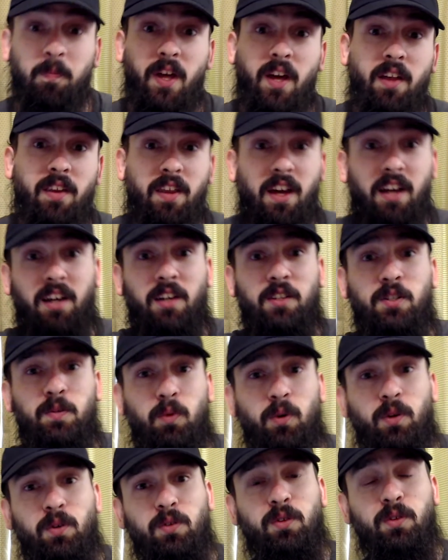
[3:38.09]
That got
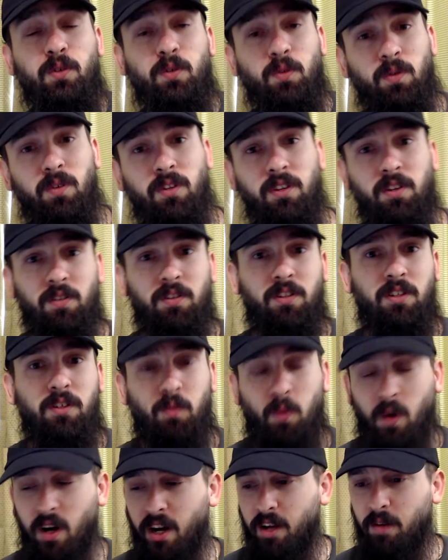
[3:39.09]
spoiled too. Literally,
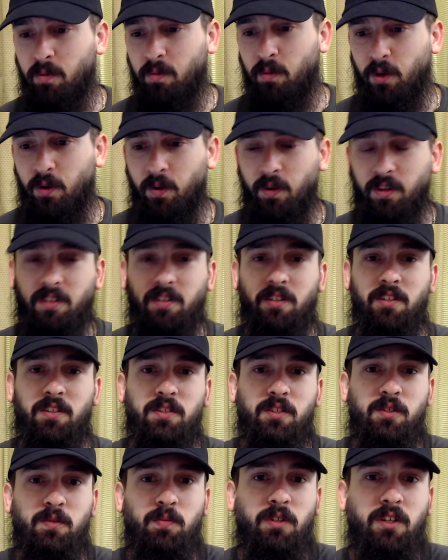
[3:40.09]
why I'm recording this
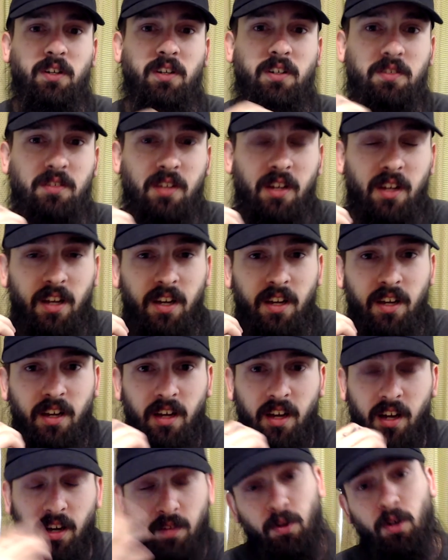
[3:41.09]
is because,
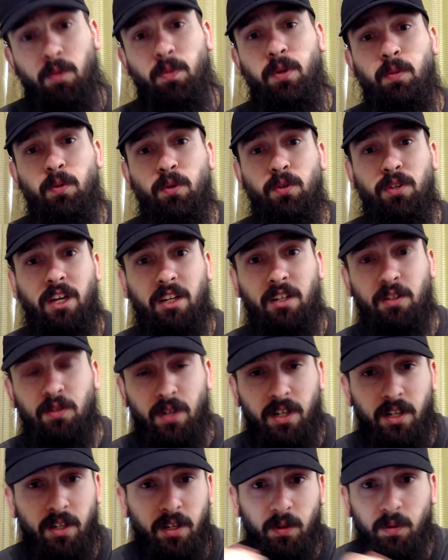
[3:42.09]
of all people, Danny
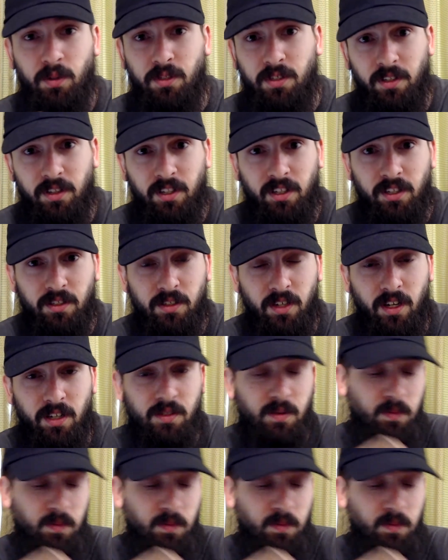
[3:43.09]
Trejo, which I think is awesome,